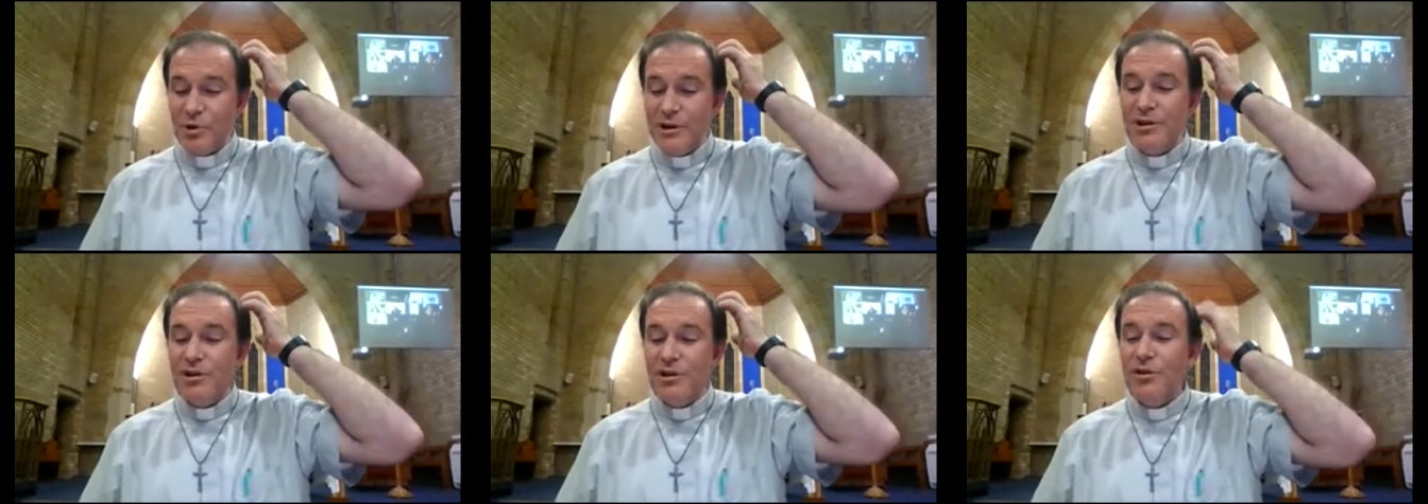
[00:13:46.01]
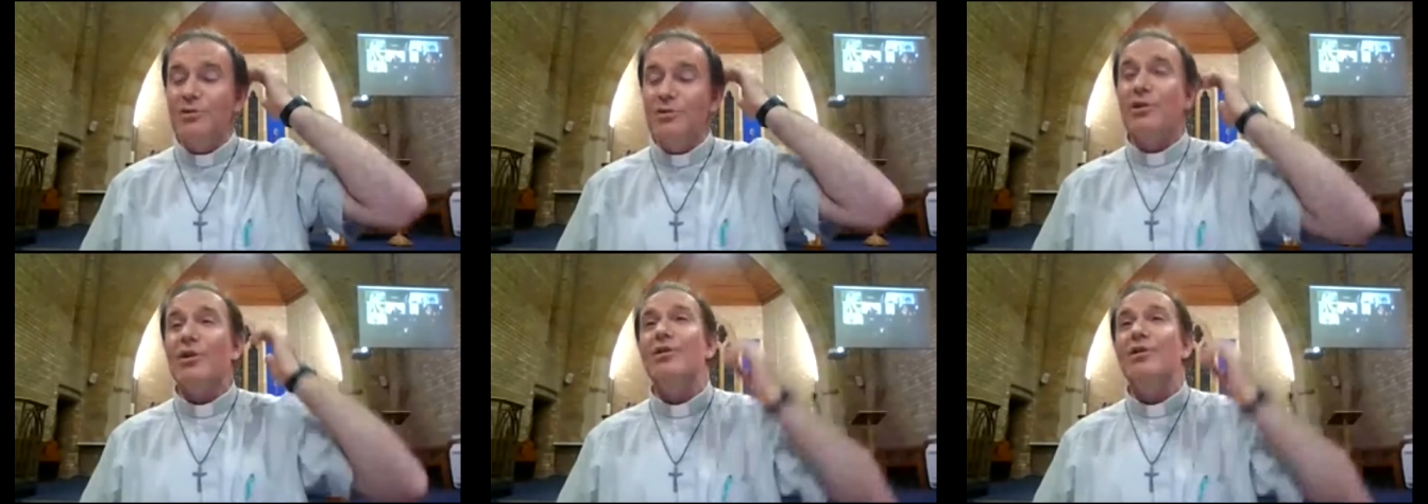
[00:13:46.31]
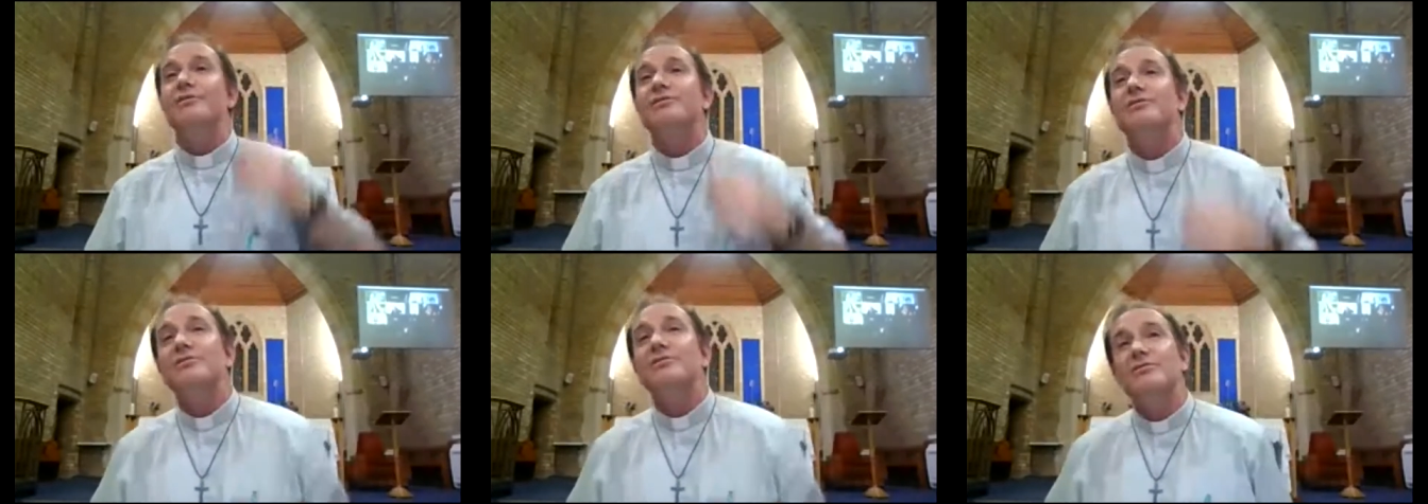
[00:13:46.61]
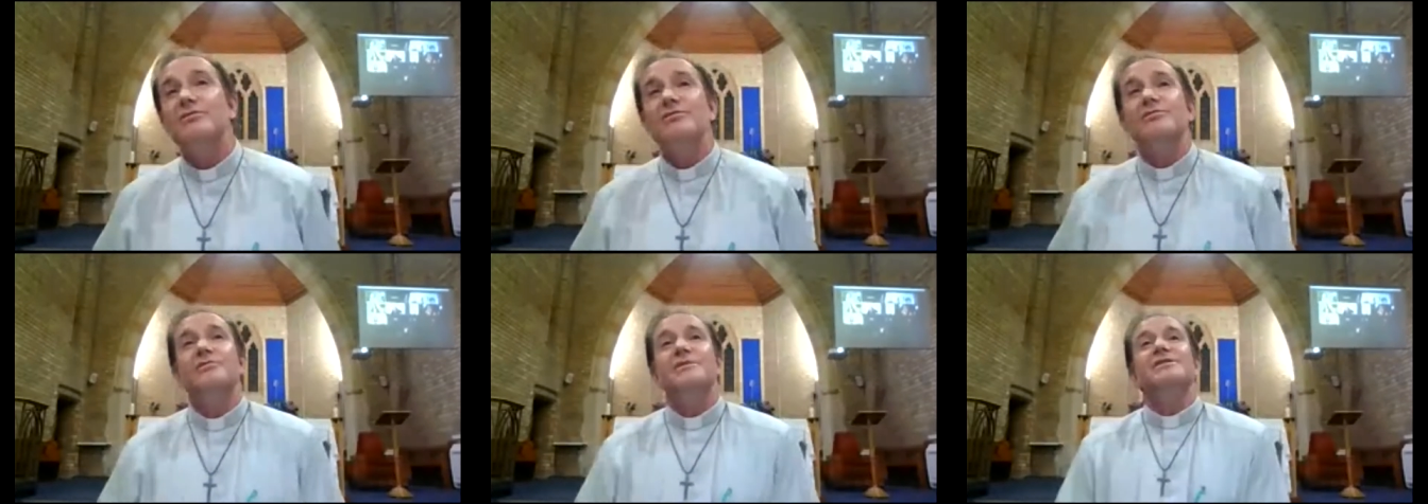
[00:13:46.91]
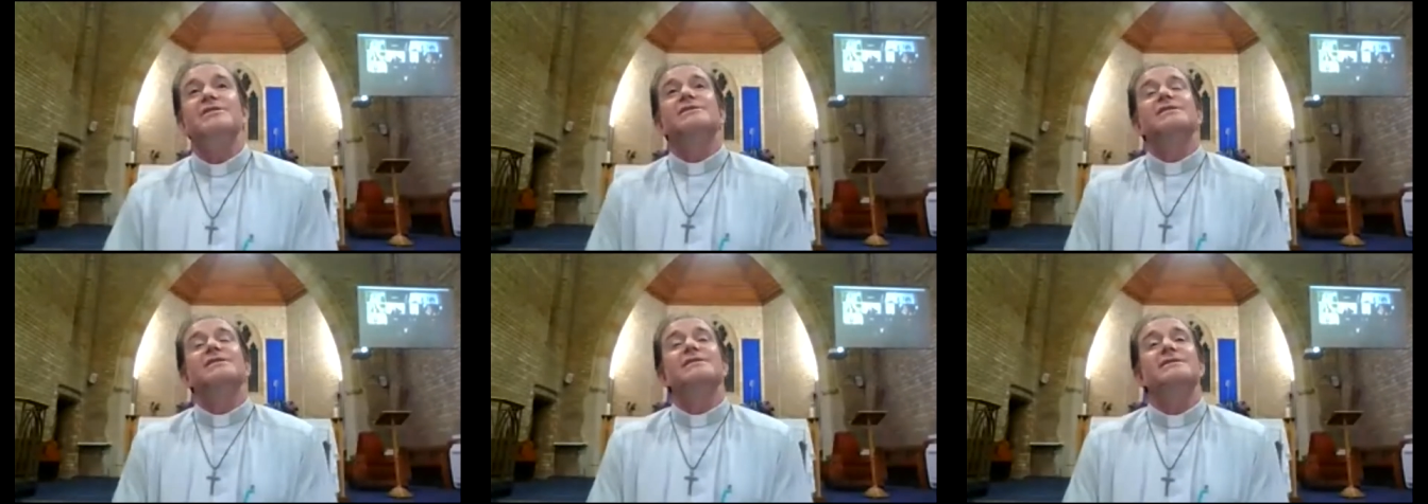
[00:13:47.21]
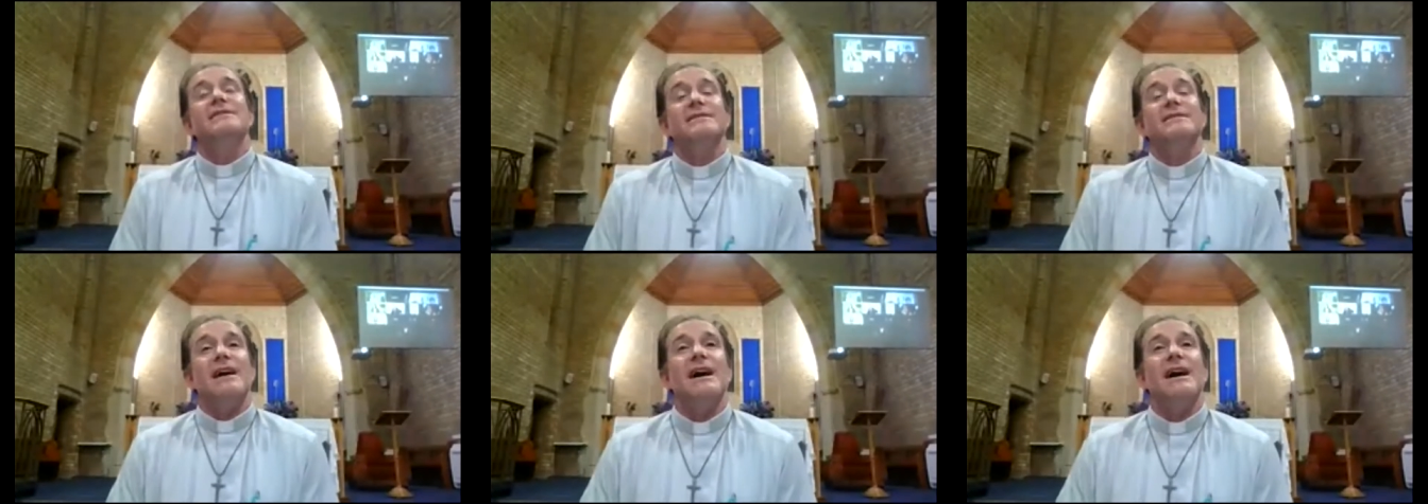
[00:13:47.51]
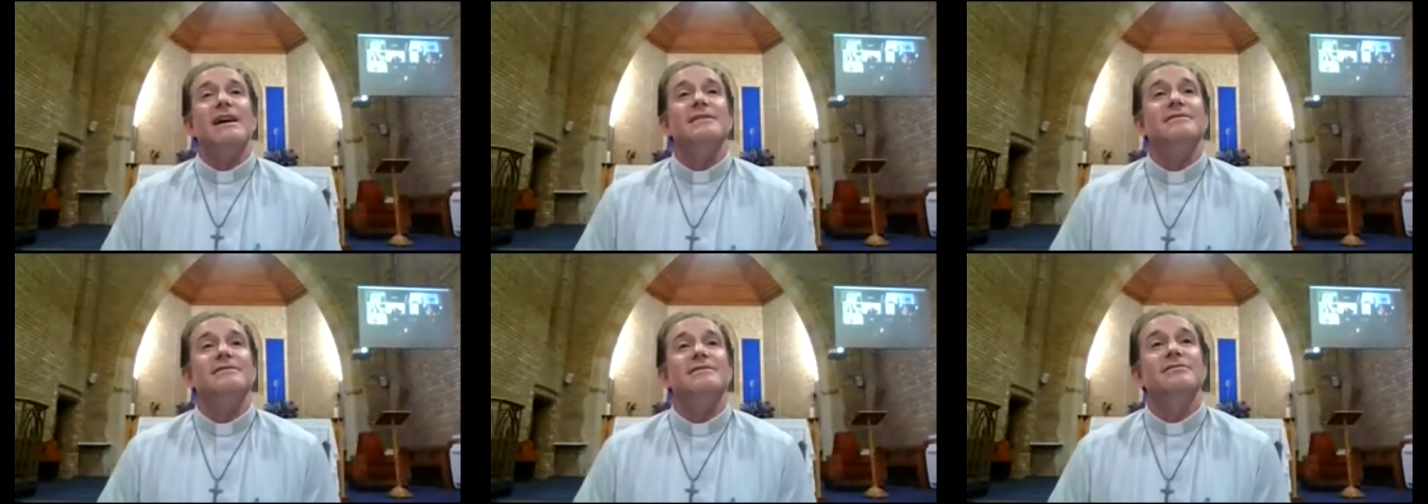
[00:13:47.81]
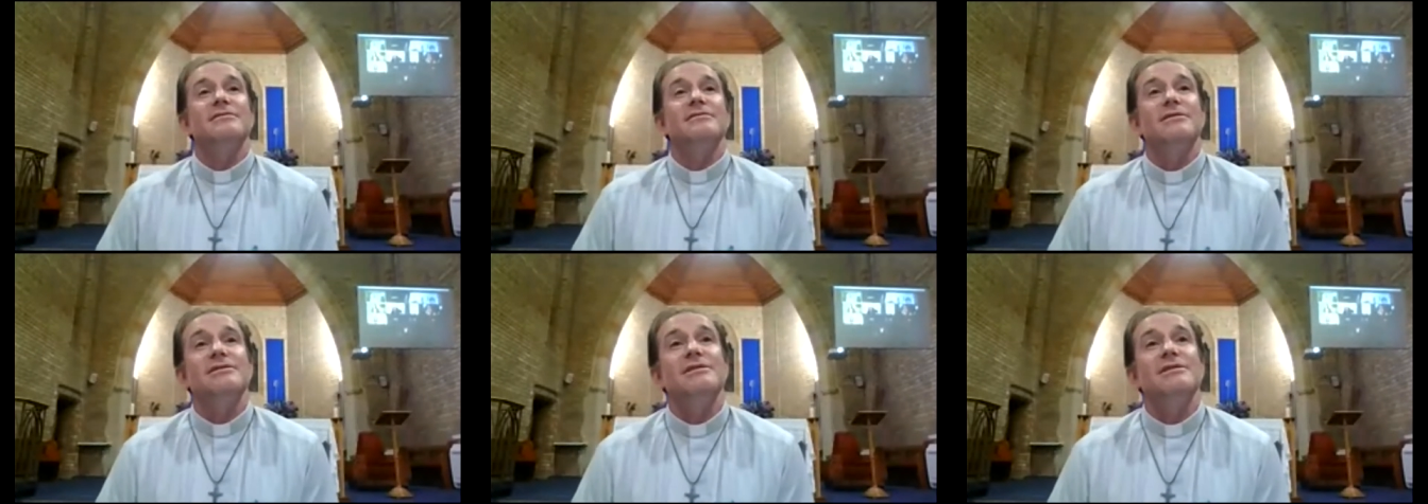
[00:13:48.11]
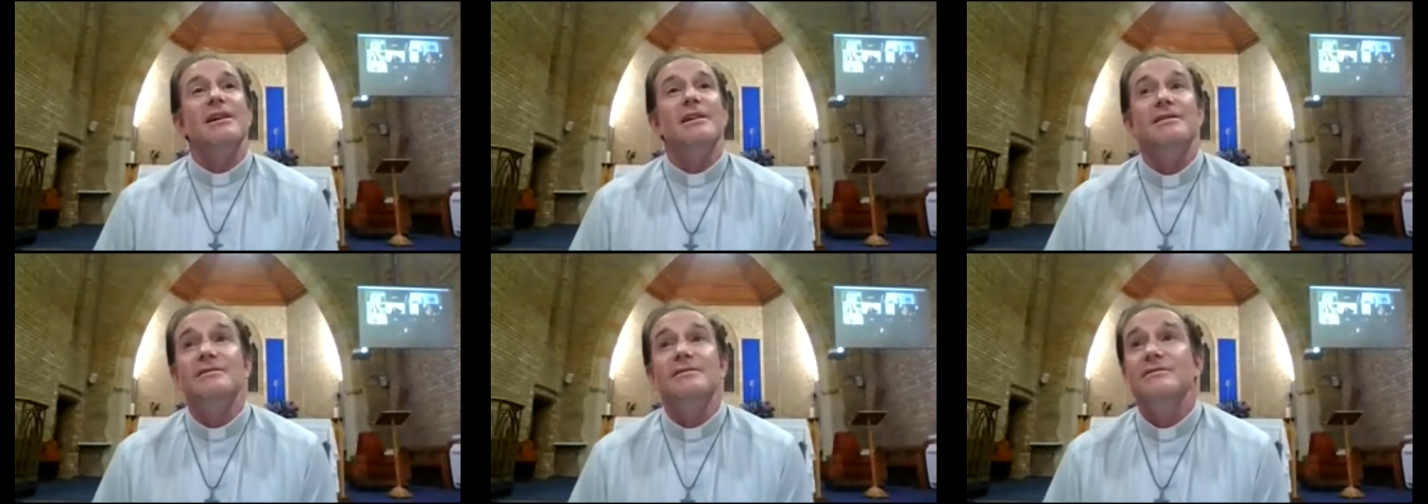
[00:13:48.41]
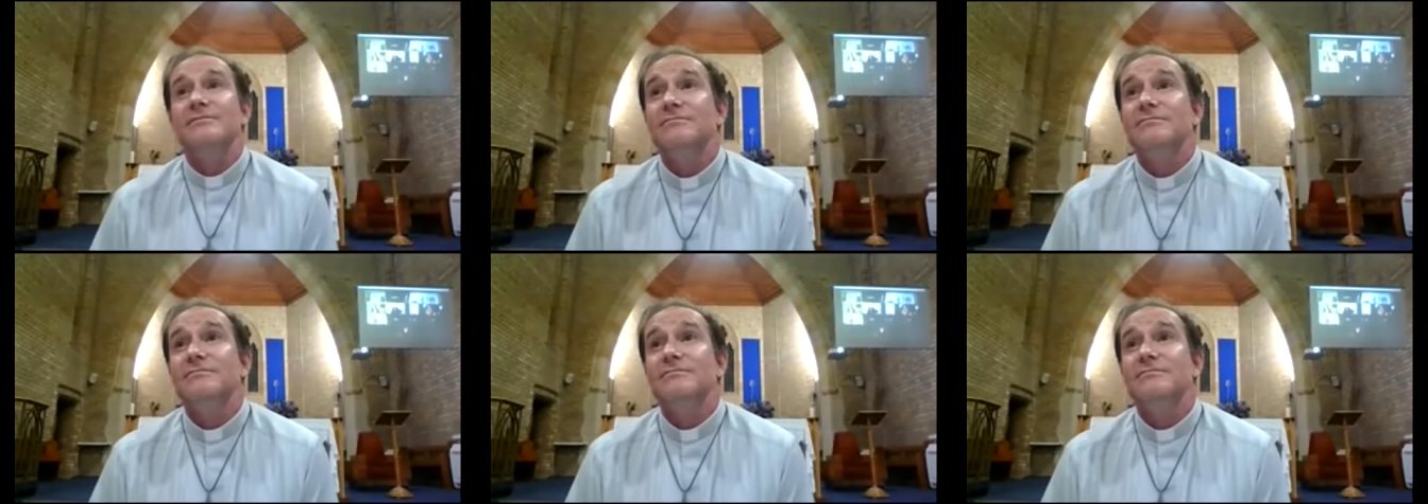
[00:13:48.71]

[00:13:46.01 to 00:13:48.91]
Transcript: What are you going to do when Jesus asks you to change?